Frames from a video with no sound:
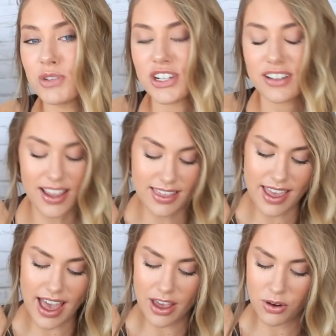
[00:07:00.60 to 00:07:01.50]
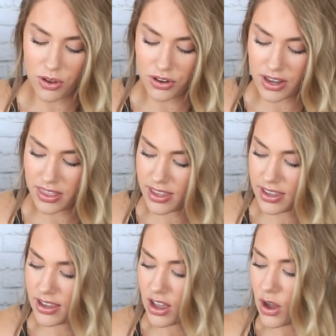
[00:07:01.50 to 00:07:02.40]
option like they had on
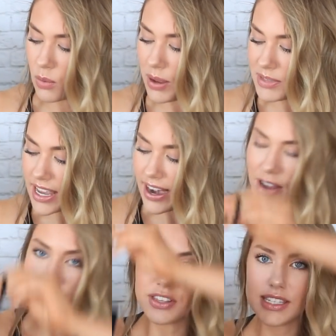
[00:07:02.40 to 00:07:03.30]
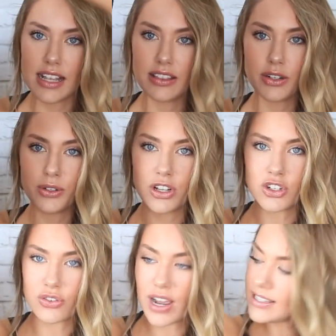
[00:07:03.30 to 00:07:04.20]
the website, I got this little
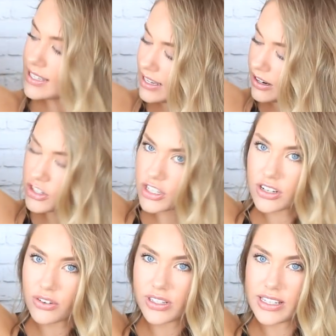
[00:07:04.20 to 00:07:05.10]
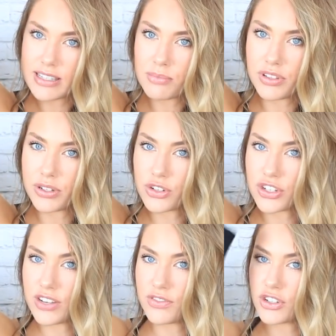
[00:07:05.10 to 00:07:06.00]
dress here. It's just a really simple little
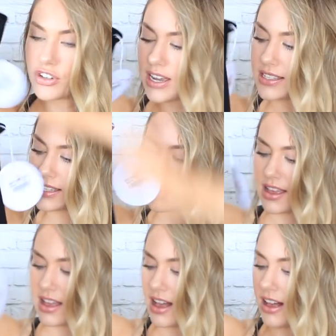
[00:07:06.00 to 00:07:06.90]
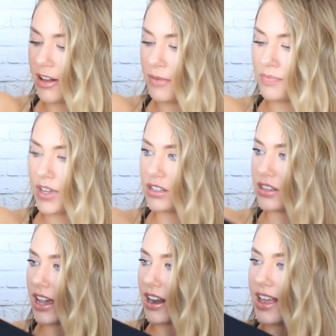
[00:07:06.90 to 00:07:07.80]
shift dress um,
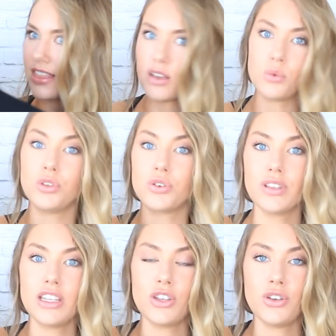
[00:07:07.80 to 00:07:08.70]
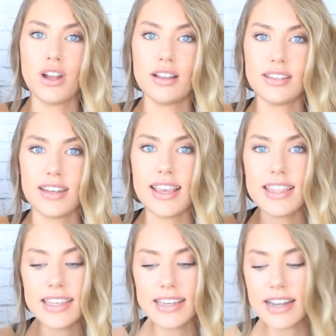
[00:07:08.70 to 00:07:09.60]
that I think will look really cute underneath